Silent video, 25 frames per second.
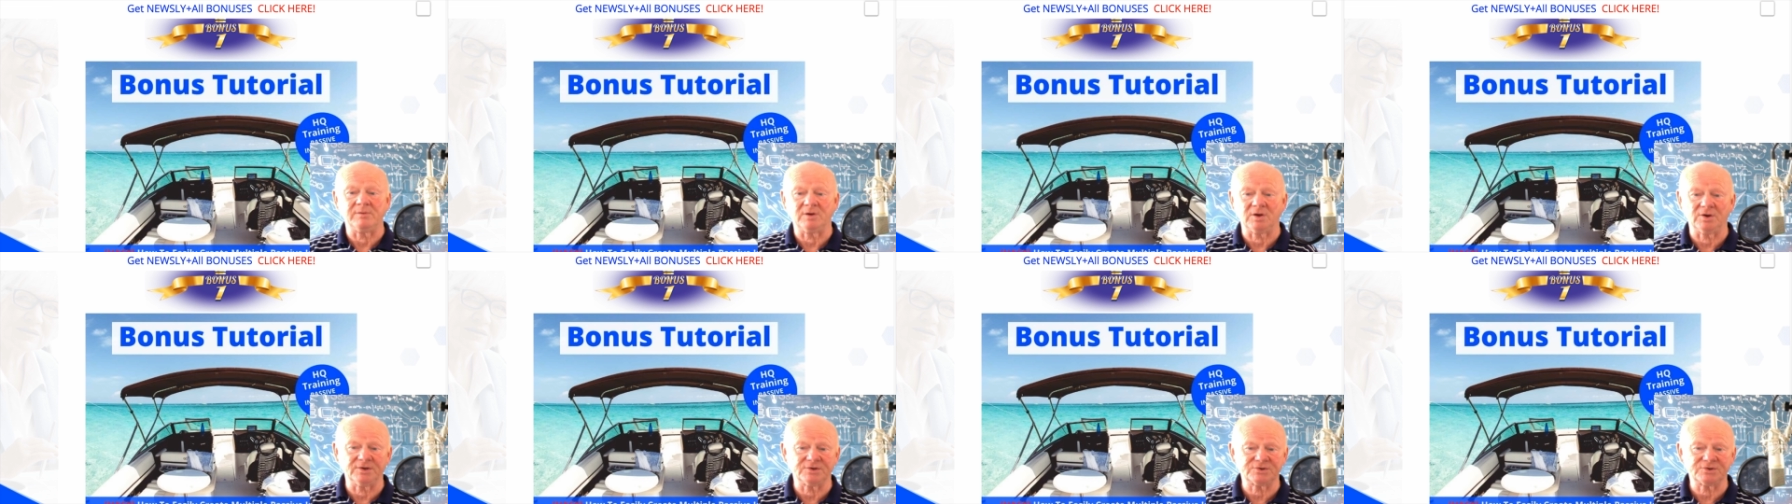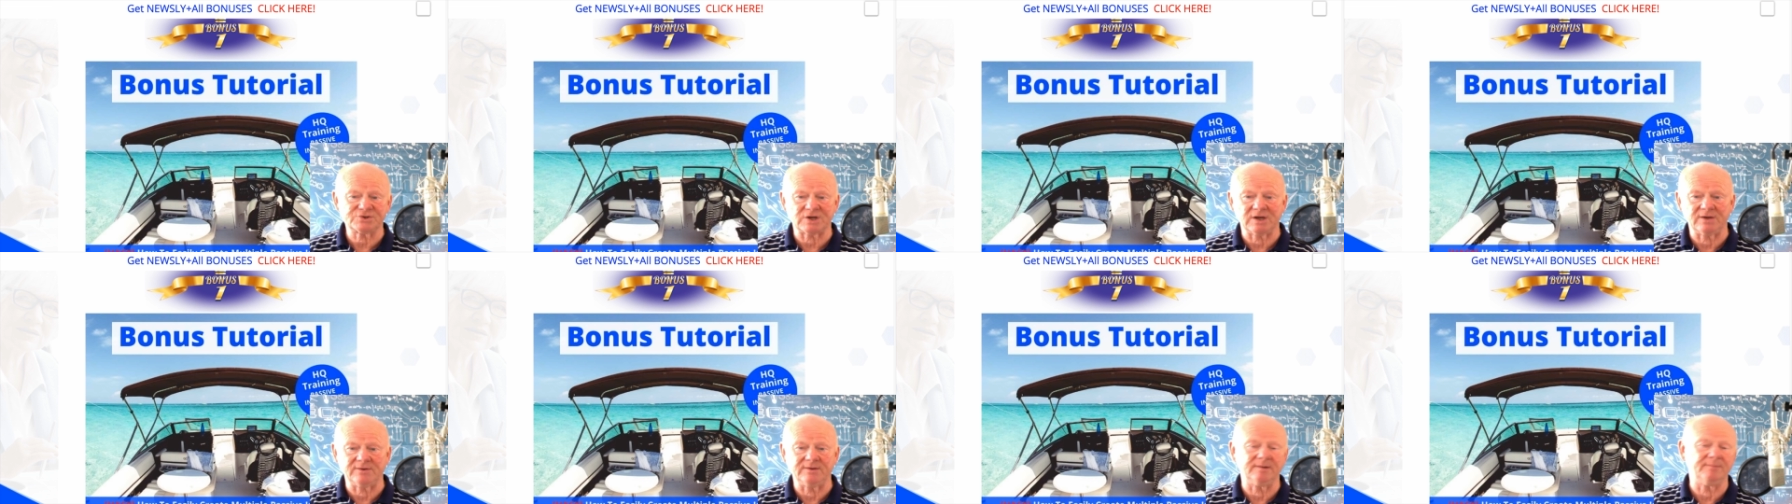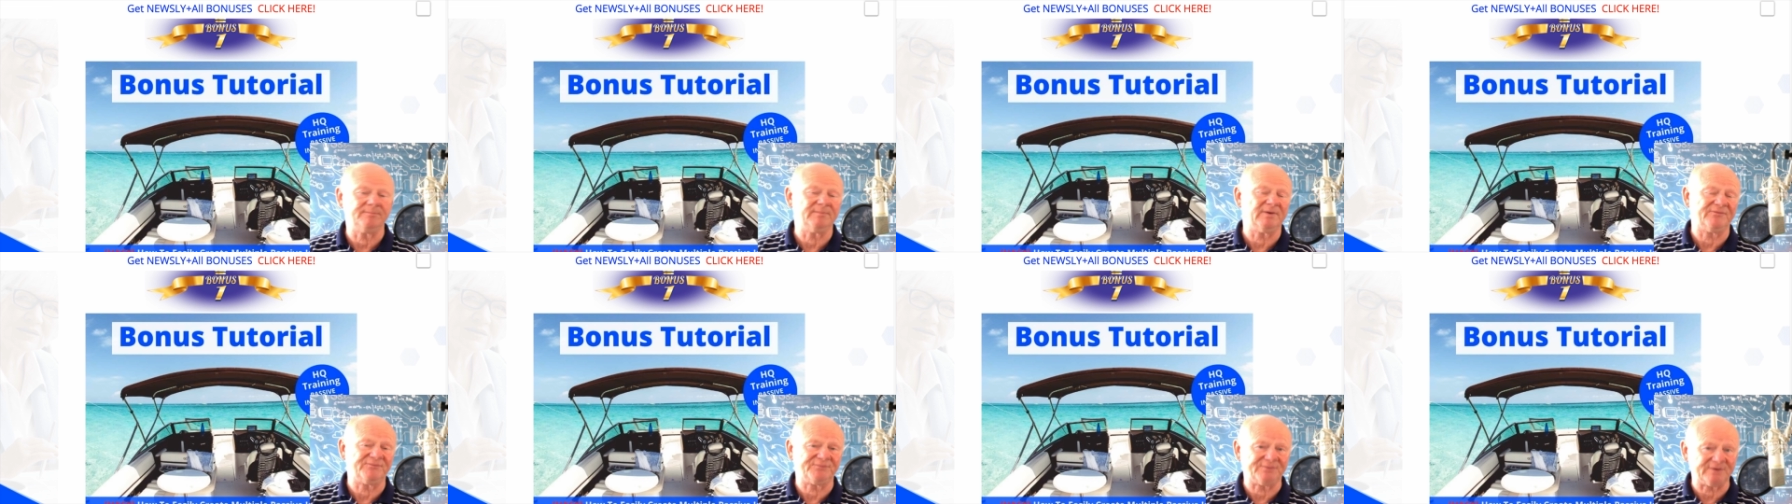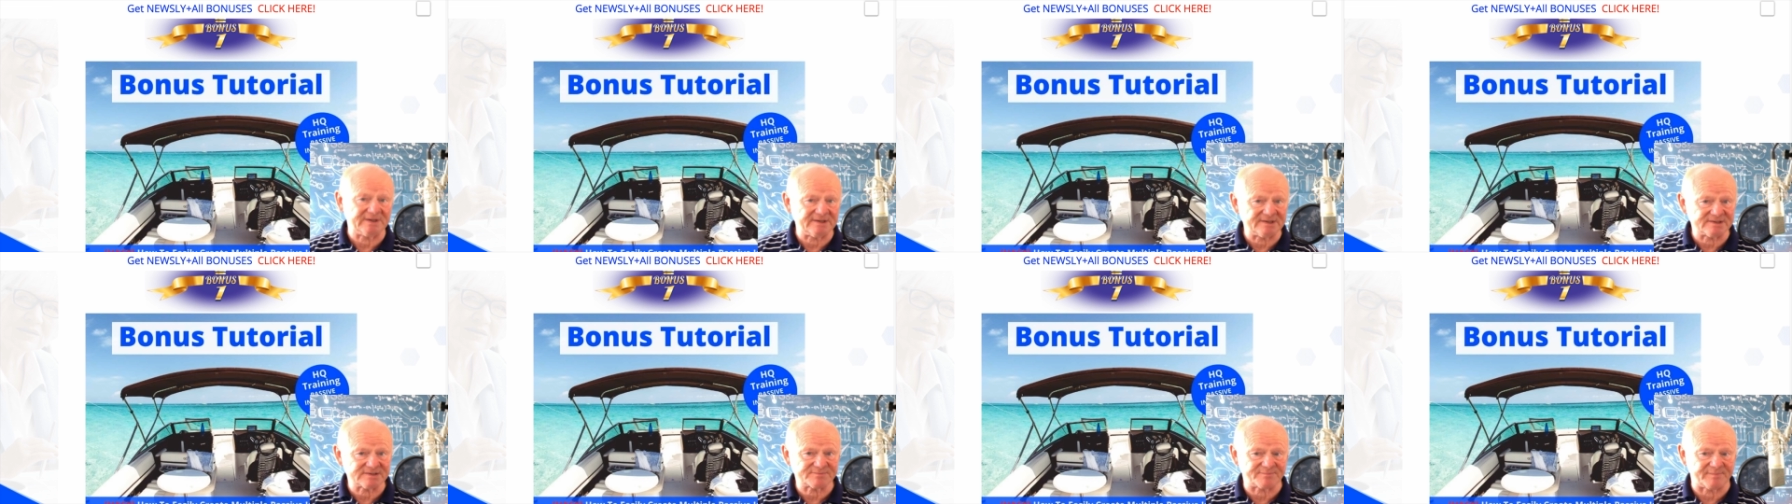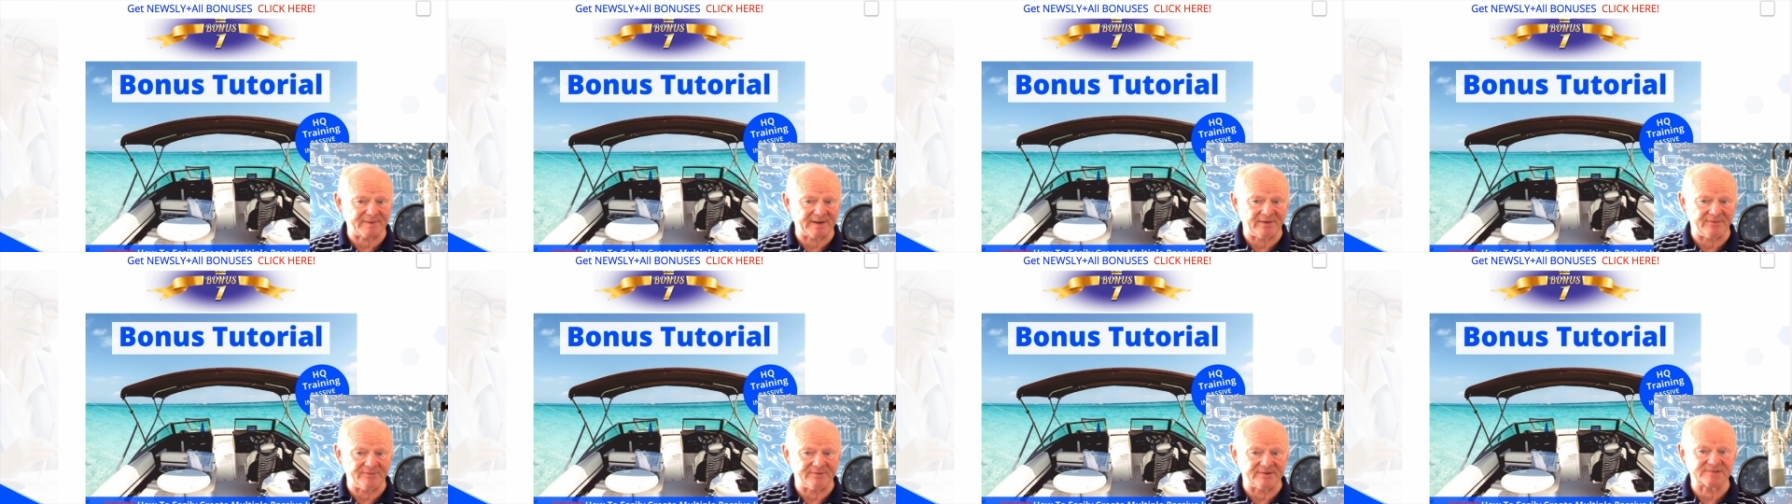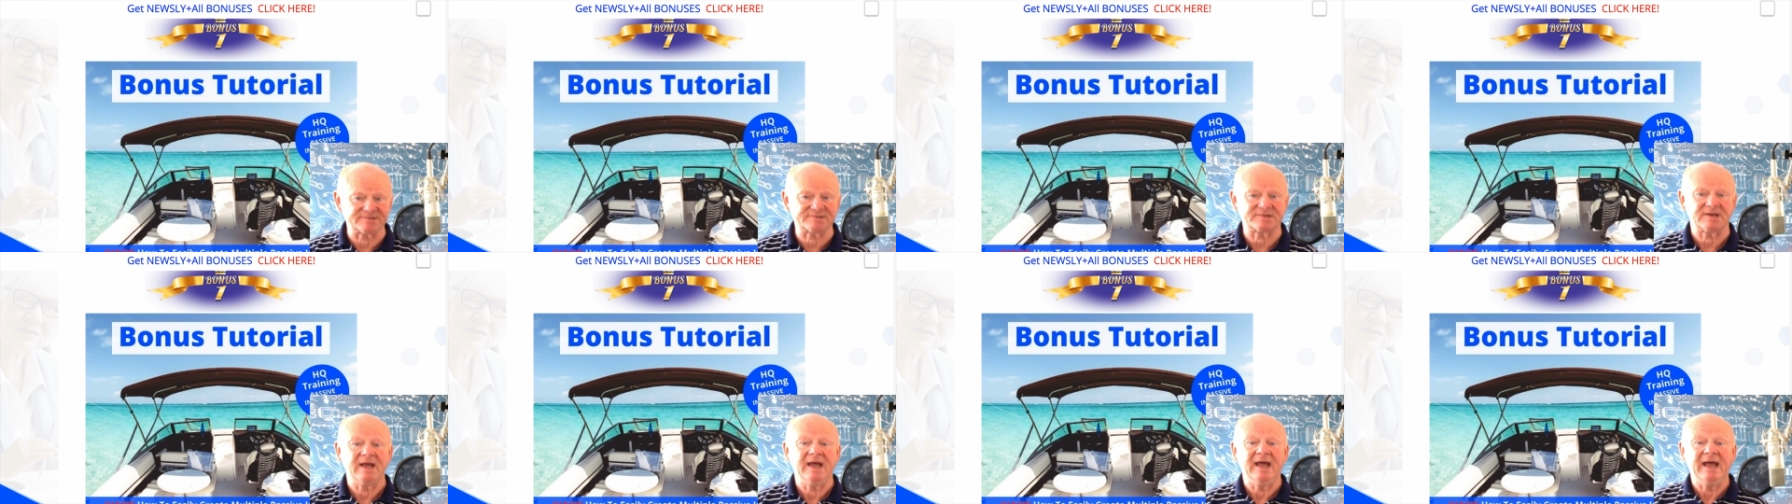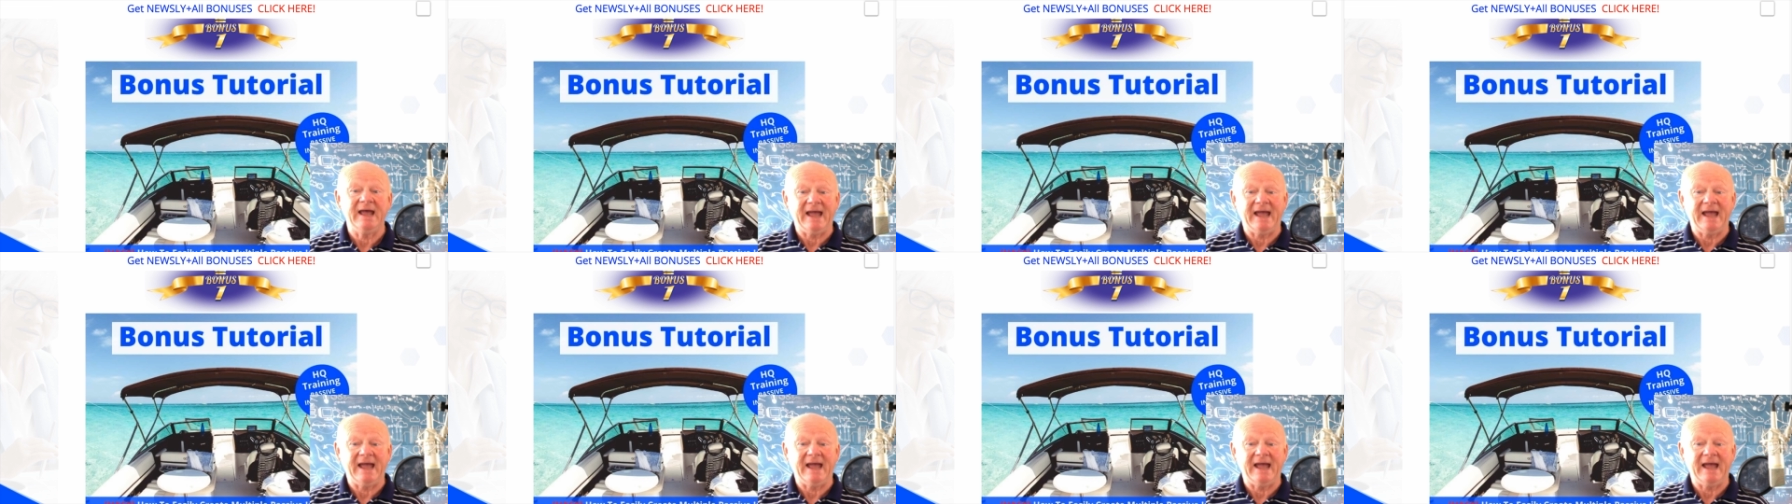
going to show you my first bonus,